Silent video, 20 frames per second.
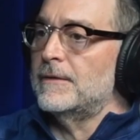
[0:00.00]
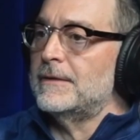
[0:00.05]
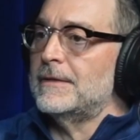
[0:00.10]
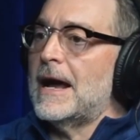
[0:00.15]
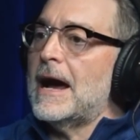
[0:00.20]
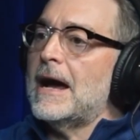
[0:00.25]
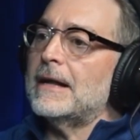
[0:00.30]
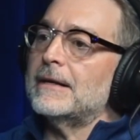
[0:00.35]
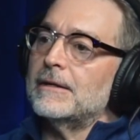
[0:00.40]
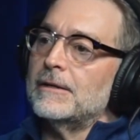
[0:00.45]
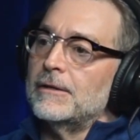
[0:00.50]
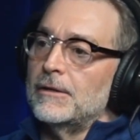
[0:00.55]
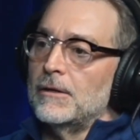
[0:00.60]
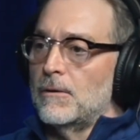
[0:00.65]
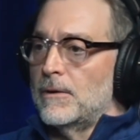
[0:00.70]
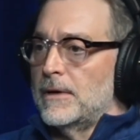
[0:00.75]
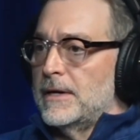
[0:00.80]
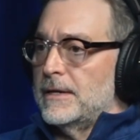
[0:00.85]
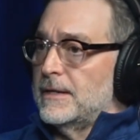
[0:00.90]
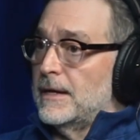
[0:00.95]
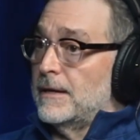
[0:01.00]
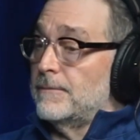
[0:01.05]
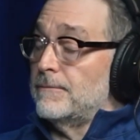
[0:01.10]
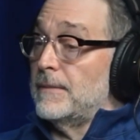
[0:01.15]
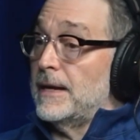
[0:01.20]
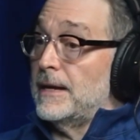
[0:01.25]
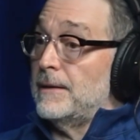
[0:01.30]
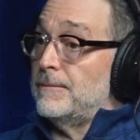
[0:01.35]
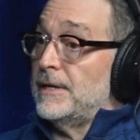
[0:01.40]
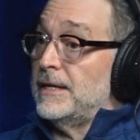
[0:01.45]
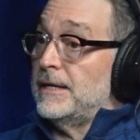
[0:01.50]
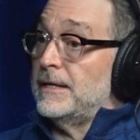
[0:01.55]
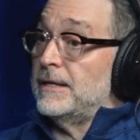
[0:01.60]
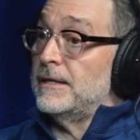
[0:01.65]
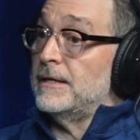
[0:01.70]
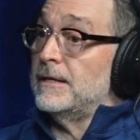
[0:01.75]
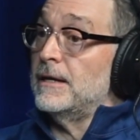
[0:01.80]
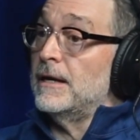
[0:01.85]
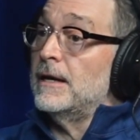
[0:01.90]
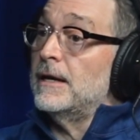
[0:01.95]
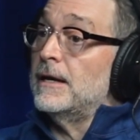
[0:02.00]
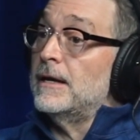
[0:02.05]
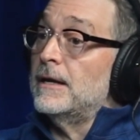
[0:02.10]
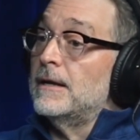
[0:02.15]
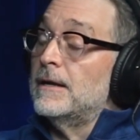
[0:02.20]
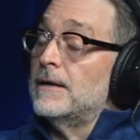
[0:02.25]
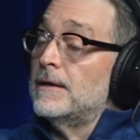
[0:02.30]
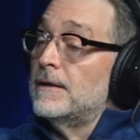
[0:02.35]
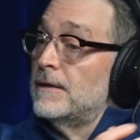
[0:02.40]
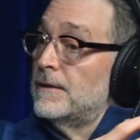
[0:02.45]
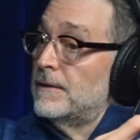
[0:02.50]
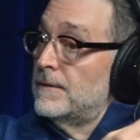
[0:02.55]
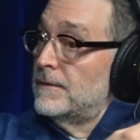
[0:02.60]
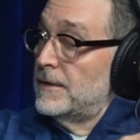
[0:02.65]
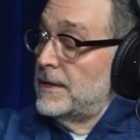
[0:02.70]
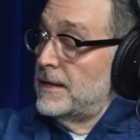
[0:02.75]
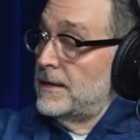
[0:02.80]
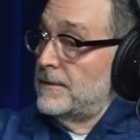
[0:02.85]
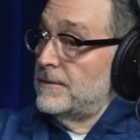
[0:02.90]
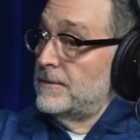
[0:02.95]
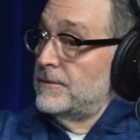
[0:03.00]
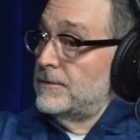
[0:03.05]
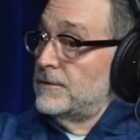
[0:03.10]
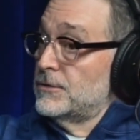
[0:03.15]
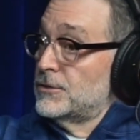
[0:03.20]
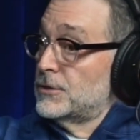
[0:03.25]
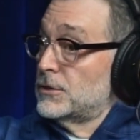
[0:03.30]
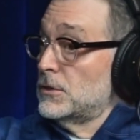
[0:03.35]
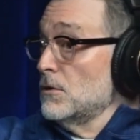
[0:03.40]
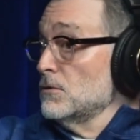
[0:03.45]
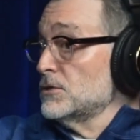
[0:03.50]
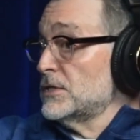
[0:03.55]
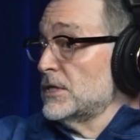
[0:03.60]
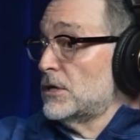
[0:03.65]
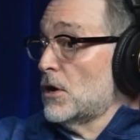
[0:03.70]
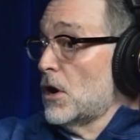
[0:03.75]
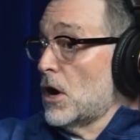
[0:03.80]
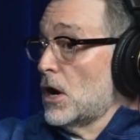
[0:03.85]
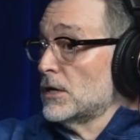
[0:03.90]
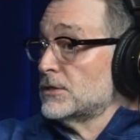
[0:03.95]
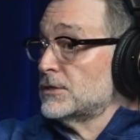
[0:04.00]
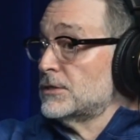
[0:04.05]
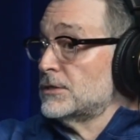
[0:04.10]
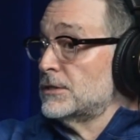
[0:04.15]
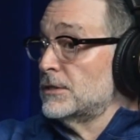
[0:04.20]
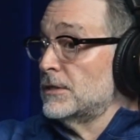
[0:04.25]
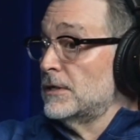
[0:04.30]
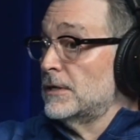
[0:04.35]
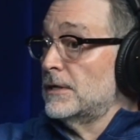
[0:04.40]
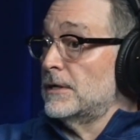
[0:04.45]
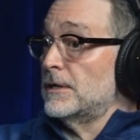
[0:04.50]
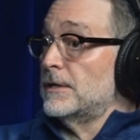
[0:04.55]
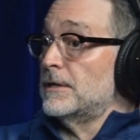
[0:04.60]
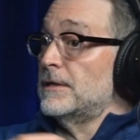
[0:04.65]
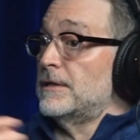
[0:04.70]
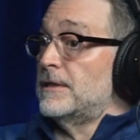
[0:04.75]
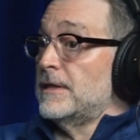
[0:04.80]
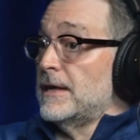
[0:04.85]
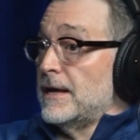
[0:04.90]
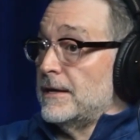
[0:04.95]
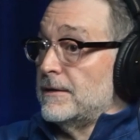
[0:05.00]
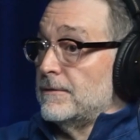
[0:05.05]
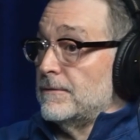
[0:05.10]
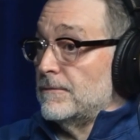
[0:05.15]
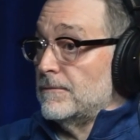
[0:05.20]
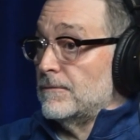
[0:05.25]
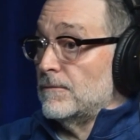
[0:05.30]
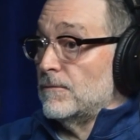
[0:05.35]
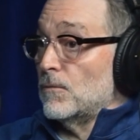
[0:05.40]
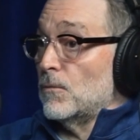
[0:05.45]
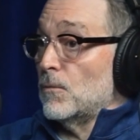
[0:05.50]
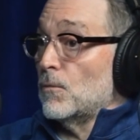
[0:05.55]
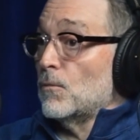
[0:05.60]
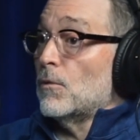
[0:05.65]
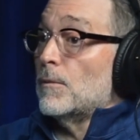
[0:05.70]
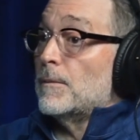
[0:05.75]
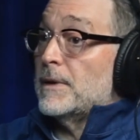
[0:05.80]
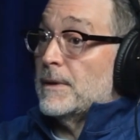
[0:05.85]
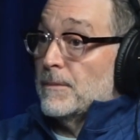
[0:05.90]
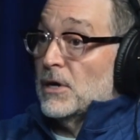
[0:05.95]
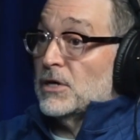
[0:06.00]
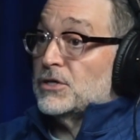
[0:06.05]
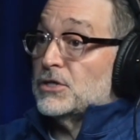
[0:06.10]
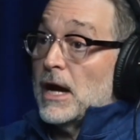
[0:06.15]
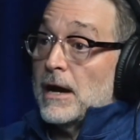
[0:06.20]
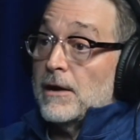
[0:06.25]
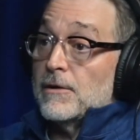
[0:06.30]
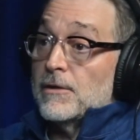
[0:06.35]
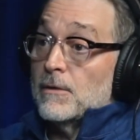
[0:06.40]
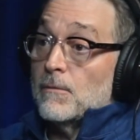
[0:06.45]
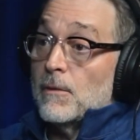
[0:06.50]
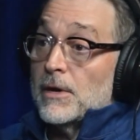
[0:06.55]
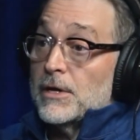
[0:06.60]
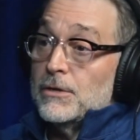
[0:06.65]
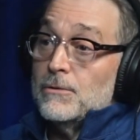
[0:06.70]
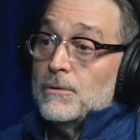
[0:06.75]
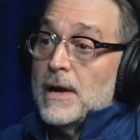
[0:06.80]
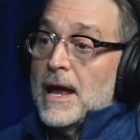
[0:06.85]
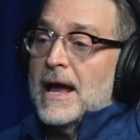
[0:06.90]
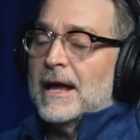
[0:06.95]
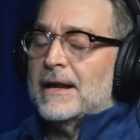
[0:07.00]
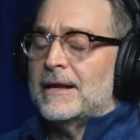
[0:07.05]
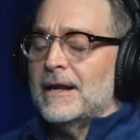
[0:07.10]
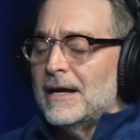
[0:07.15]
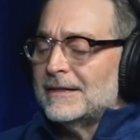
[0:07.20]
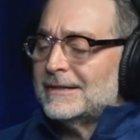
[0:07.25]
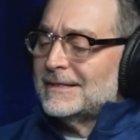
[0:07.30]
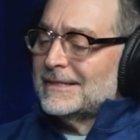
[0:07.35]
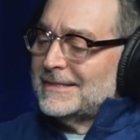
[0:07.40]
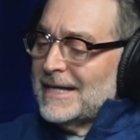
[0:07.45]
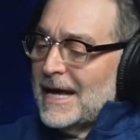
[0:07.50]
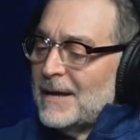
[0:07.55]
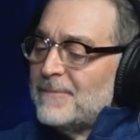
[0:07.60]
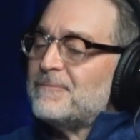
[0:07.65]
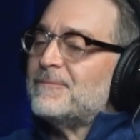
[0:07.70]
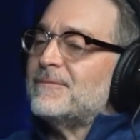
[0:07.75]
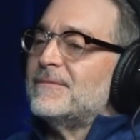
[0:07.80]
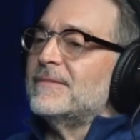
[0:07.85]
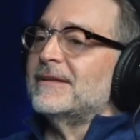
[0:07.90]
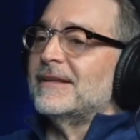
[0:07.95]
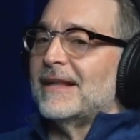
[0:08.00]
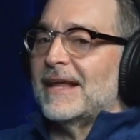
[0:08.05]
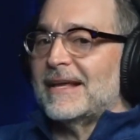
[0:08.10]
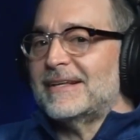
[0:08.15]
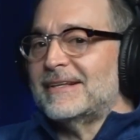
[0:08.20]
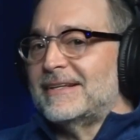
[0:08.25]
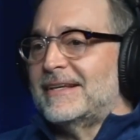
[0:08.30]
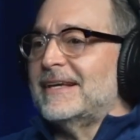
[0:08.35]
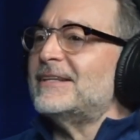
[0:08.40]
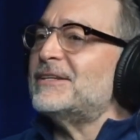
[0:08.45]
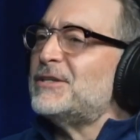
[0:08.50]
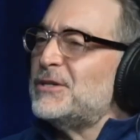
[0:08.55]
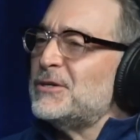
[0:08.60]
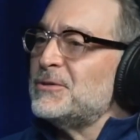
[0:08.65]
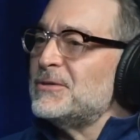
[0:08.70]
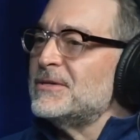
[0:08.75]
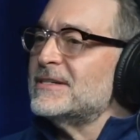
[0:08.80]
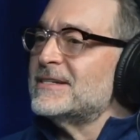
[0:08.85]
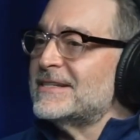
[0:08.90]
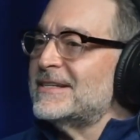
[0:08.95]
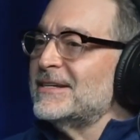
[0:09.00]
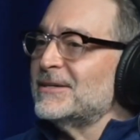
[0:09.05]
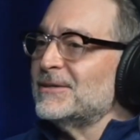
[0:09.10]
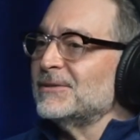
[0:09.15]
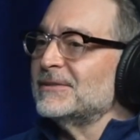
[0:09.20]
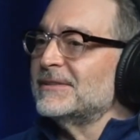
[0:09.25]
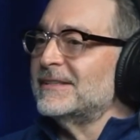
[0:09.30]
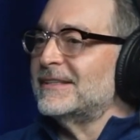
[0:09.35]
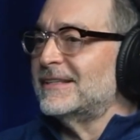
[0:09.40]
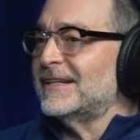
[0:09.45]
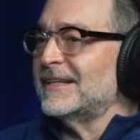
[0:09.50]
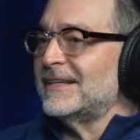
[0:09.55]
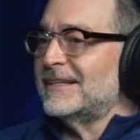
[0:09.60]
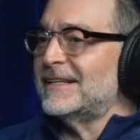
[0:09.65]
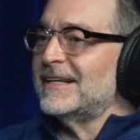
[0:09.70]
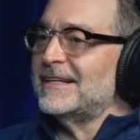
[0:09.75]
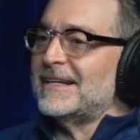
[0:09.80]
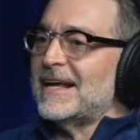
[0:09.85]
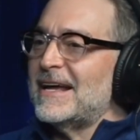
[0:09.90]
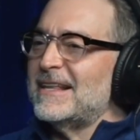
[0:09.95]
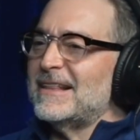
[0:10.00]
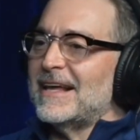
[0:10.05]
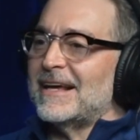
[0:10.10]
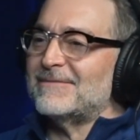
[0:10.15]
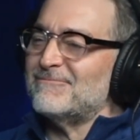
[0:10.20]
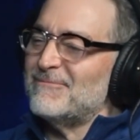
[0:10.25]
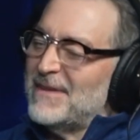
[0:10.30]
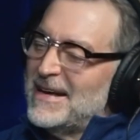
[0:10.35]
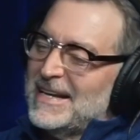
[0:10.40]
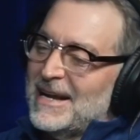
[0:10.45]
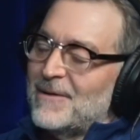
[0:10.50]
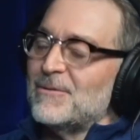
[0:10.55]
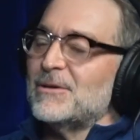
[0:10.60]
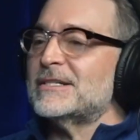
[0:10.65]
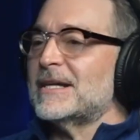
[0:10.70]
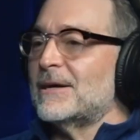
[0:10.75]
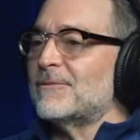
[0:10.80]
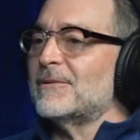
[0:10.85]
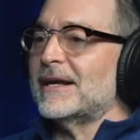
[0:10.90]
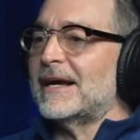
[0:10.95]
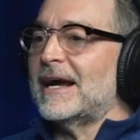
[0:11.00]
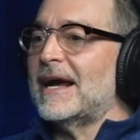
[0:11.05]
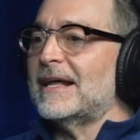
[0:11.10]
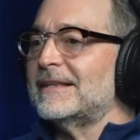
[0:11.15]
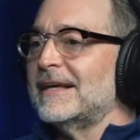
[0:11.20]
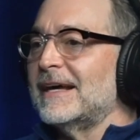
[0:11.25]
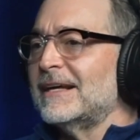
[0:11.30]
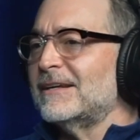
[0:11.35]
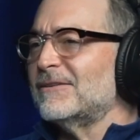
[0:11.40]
Not knowing that maybe there's closing costs that will be much higher than what you had. Does that get you still to today? Like, man, I wish I would have got that,